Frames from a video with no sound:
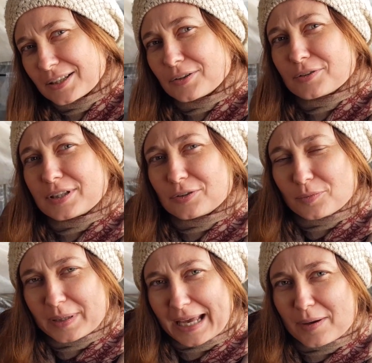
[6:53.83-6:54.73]
in order to
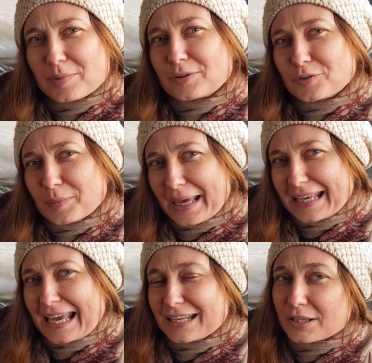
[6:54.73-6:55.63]
be able to
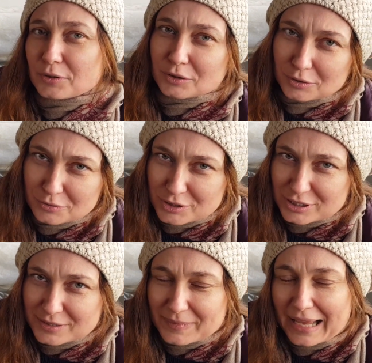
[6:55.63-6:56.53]
make any
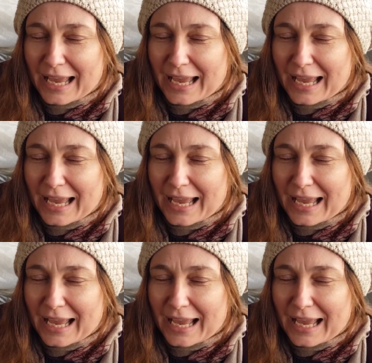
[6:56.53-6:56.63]
conclusions.